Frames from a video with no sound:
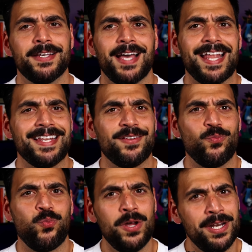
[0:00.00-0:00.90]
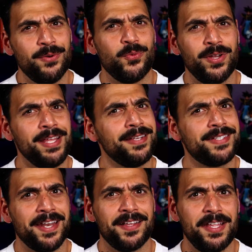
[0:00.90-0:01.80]
it wouldn't really
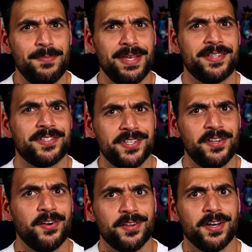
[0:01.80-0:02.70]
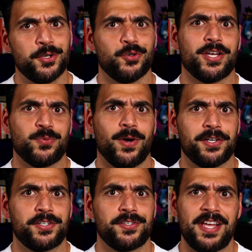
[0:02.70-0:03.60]
technically be considered a dress
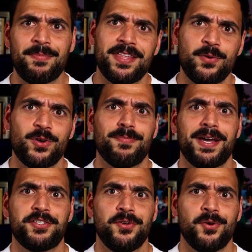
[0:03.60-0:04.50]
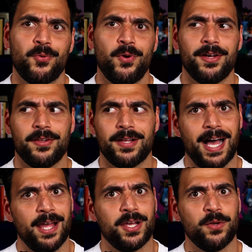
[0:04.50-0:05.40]
watch. Same thing with my Tudor Royal.
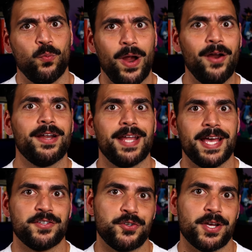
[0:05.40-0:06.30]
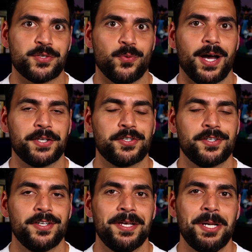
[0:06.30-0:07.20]
I can wear it as a dress watch,
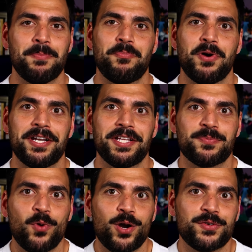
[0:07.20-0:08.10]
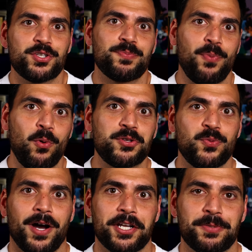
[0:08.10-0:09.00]
but it's more of a sports
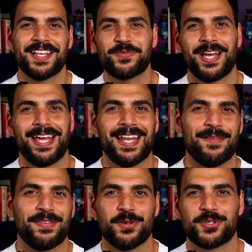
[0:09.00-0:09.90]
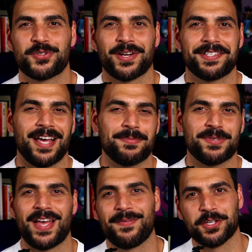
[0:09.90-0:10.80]
watch. That's why I hate having those strict types
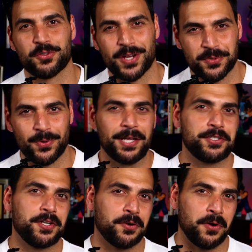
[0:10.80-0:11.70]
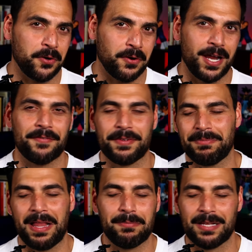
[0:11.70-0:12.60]
of having a dress watch and a chronograph
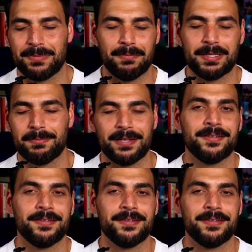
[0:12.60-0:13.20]
and blah, blah, blah, blah, blah.